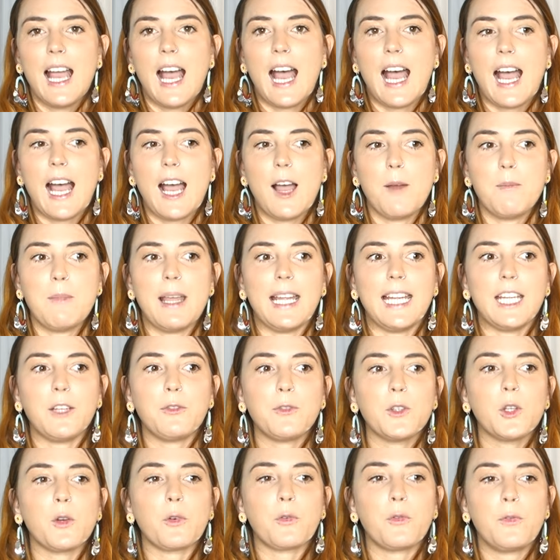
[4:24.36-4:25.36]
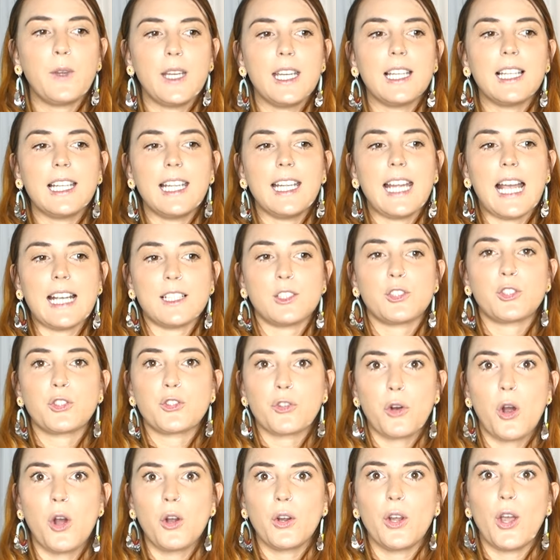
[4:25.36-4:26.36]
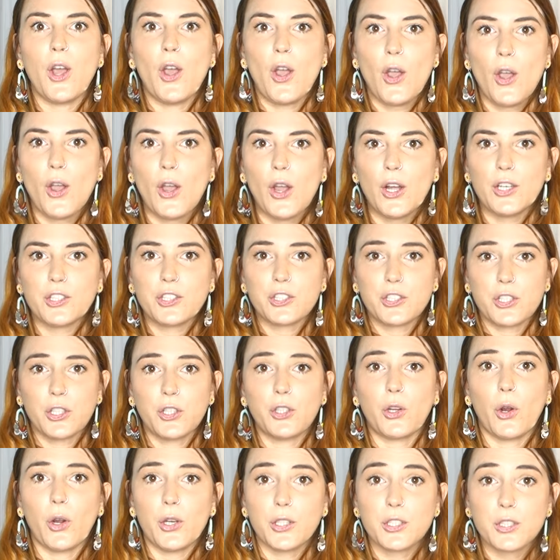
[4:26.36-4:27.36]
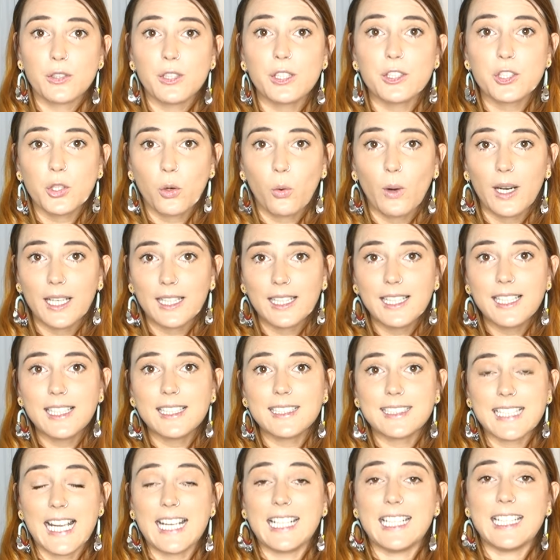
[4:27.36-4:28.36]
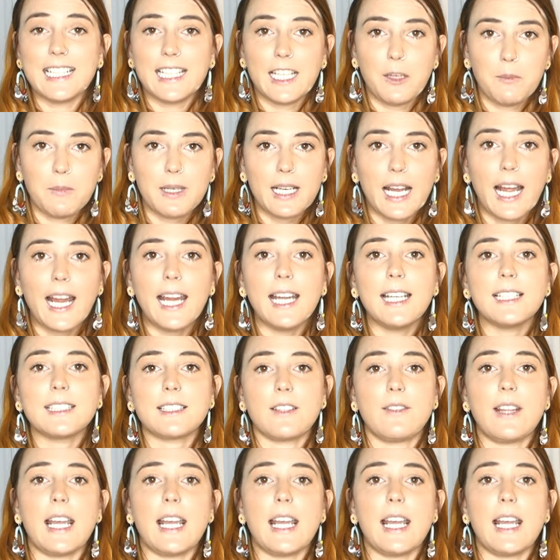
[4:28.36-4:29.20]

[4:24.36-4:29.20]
Um, if you're feeling a strong urge to go to the toilet and eliminate,